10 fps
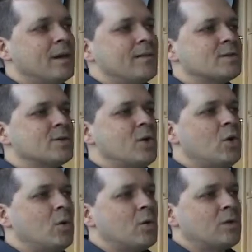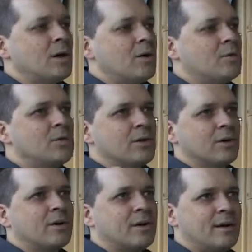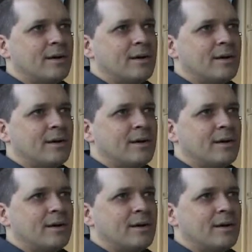There's no ruler